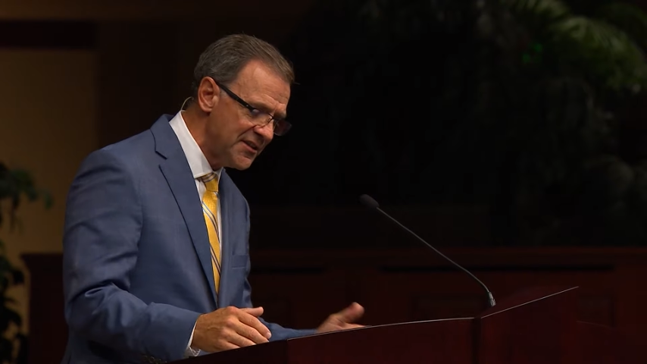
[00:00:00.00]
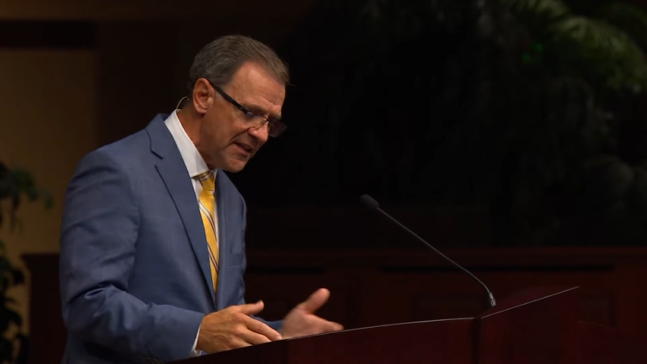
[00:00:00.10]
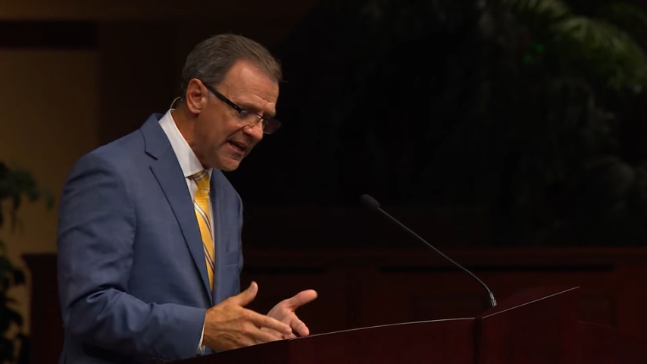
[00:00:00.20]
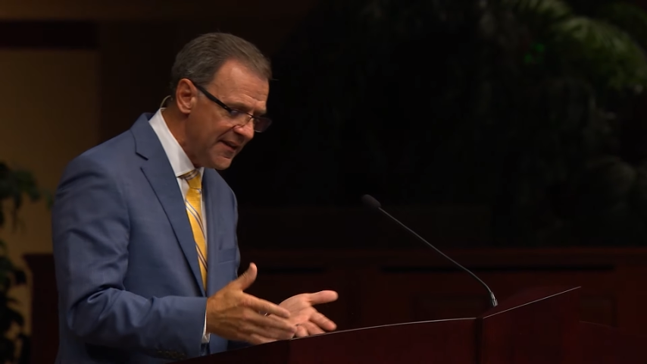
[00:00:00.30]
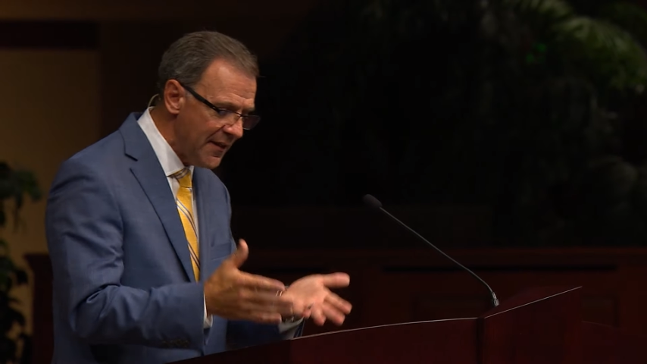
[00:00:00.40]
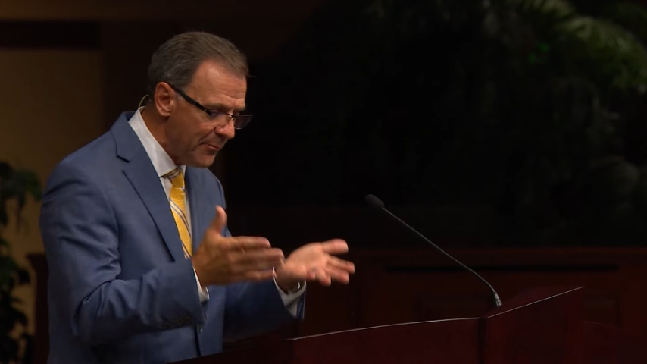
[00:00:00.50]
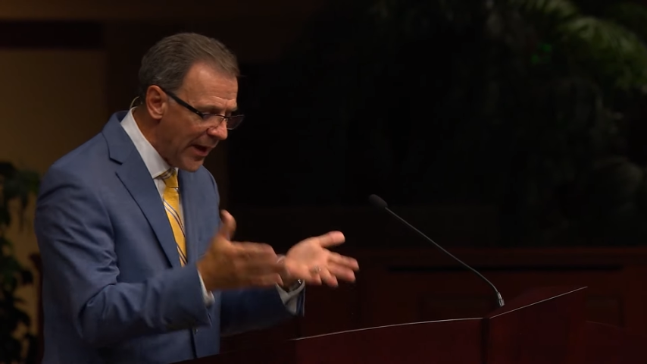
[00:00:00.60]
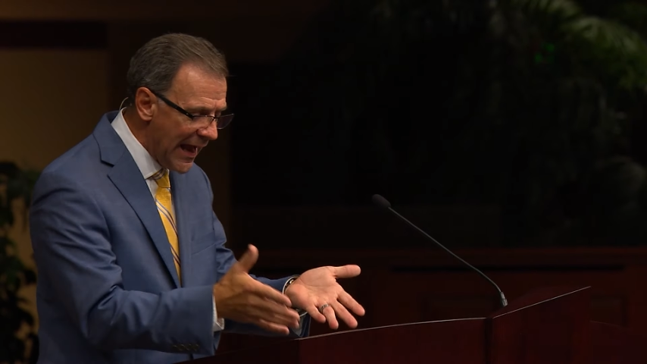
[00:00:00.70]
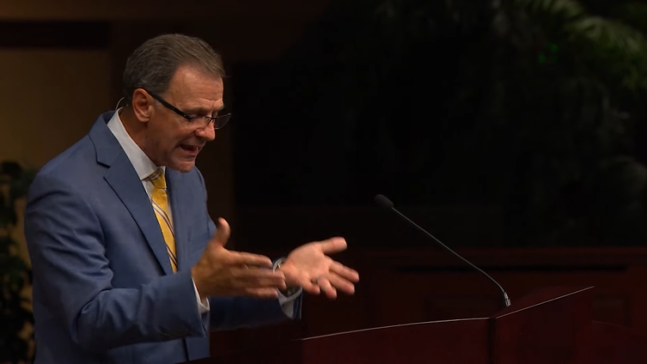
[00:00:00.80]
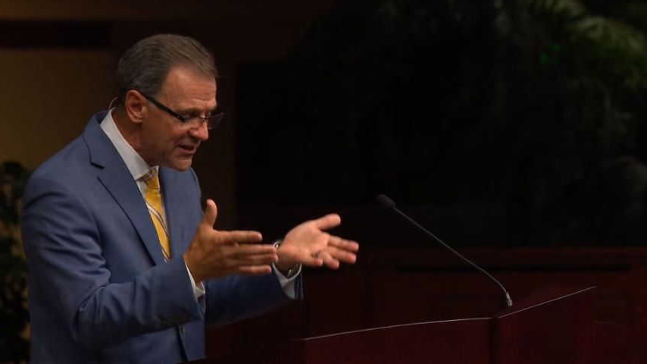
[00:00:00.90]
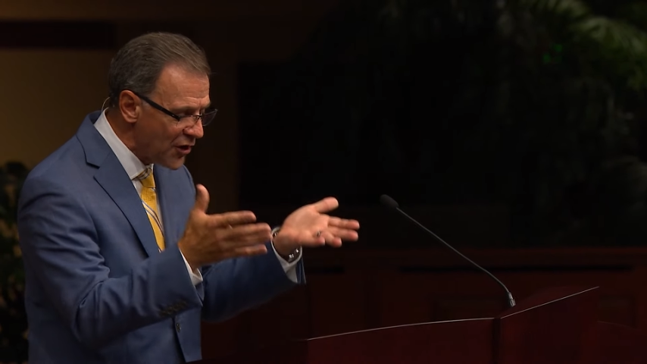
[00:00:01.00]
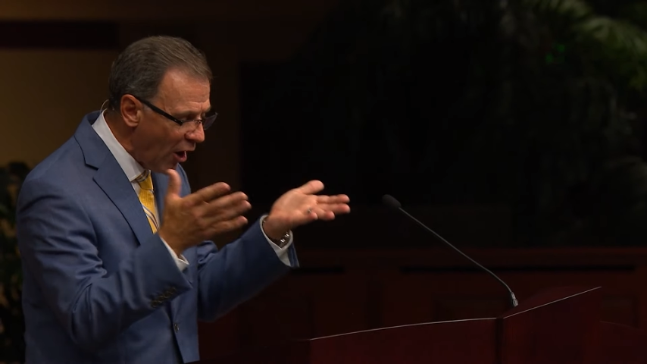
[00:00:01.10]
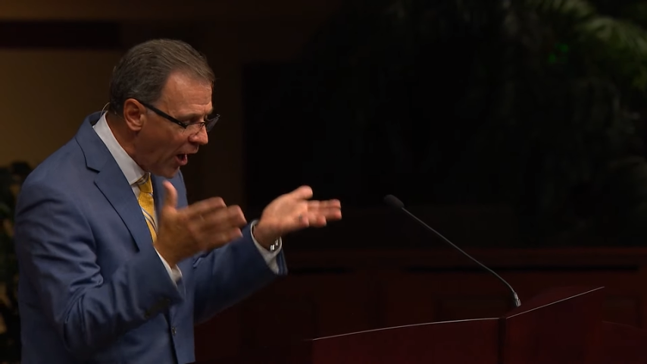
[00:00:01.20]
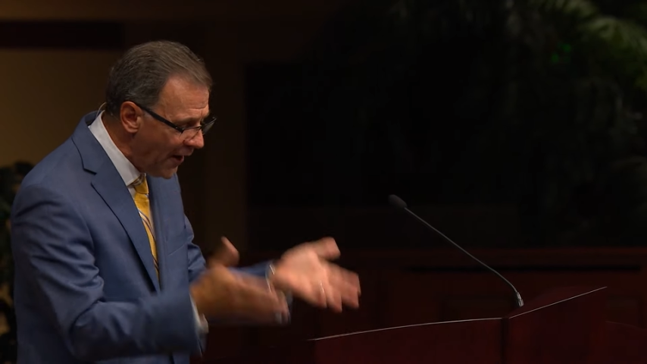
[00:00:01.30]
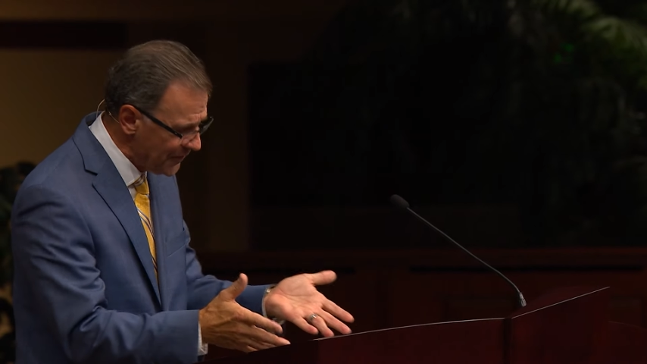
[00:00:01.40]
stating that by his
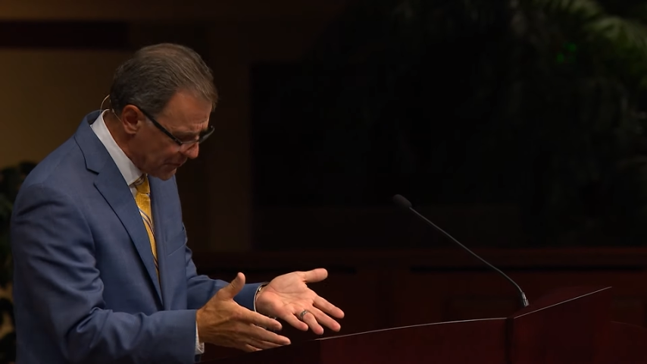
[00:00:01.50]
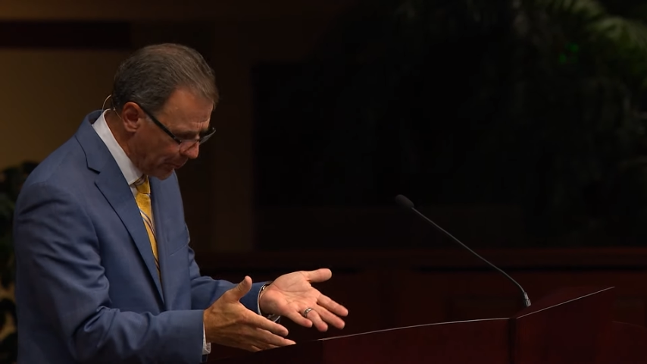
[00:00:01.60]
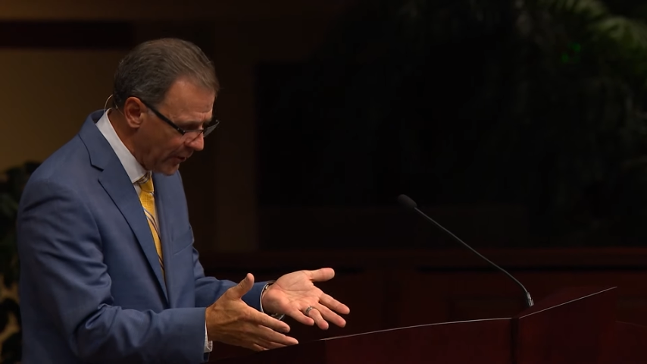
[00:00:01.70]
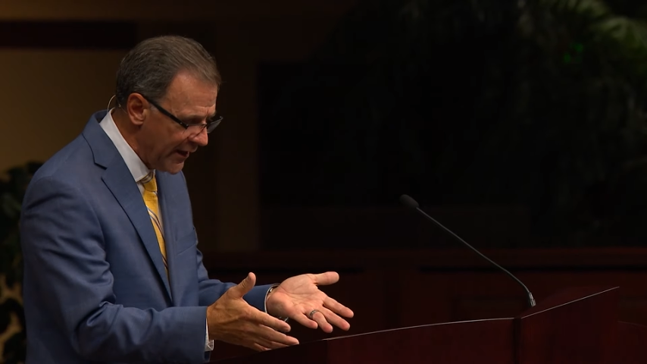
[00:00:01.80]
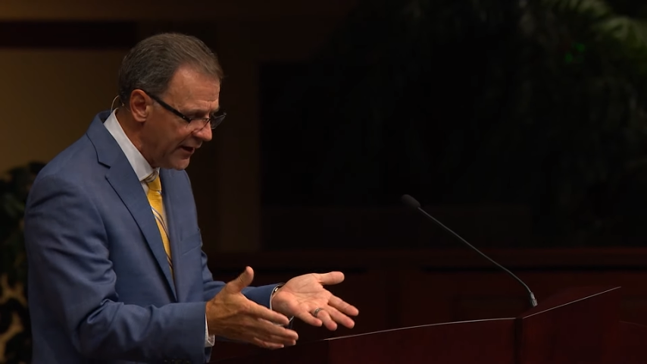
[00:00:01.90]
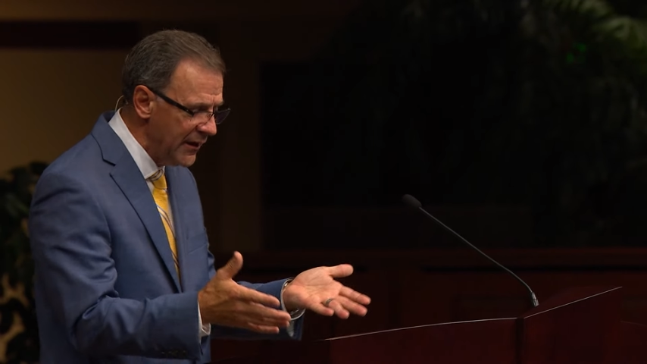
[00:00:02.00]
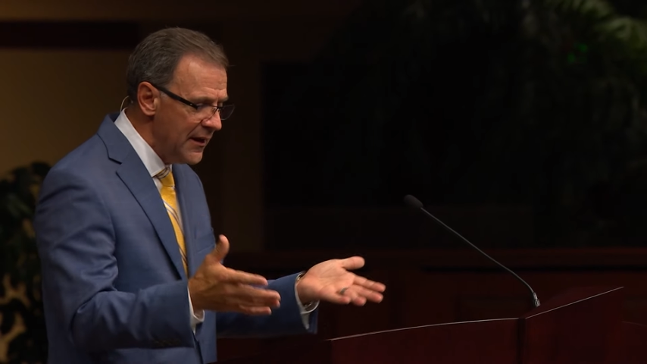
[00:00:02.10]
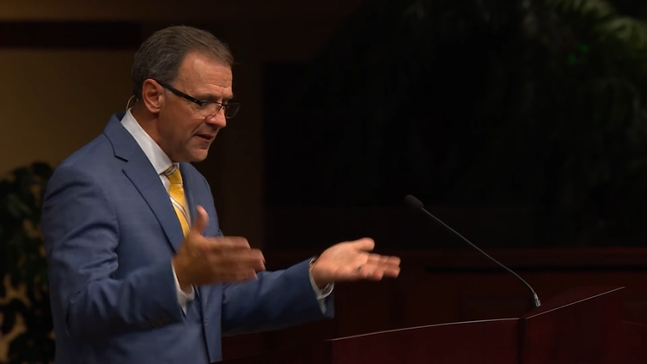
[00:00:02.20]
offspring,